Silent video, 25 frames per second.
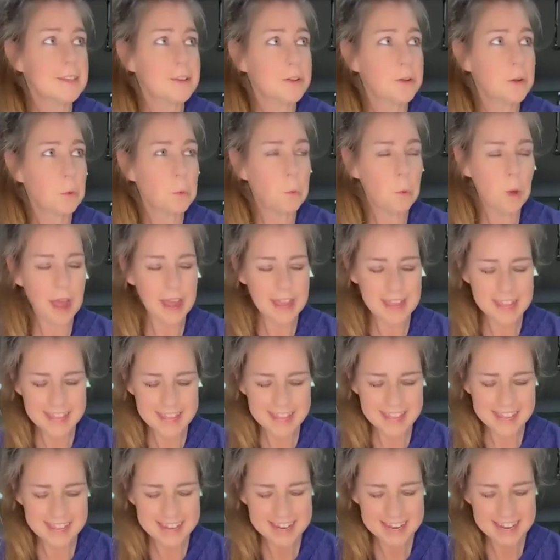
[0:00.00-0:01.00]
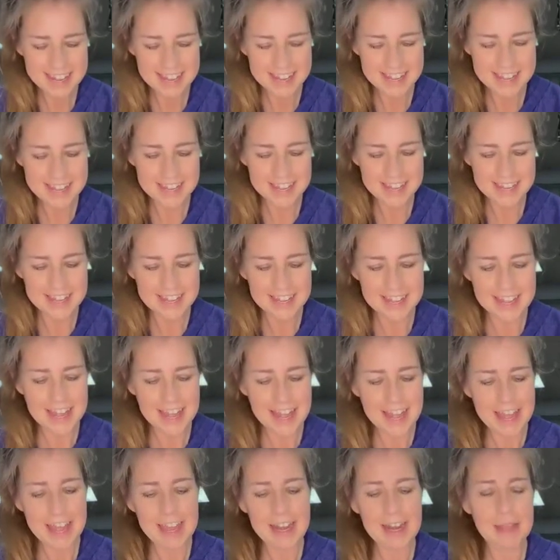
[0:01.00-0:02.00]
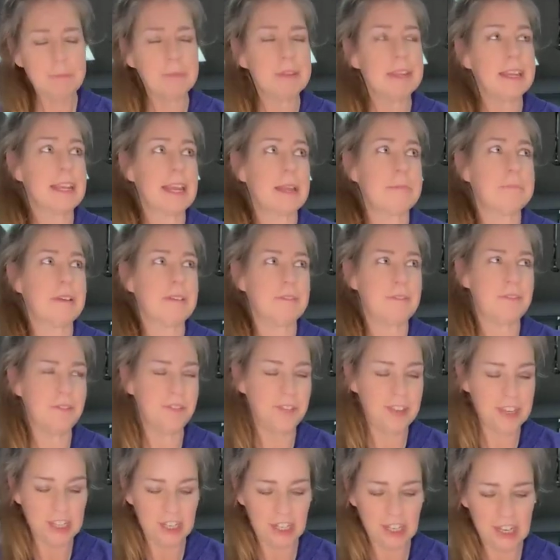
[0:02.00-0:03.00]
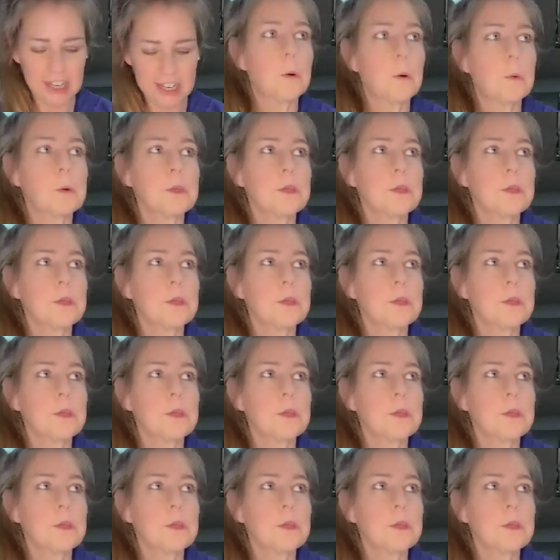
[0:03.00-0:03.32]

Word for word: It's a kawaii kitty and I'm going to name it Fiji.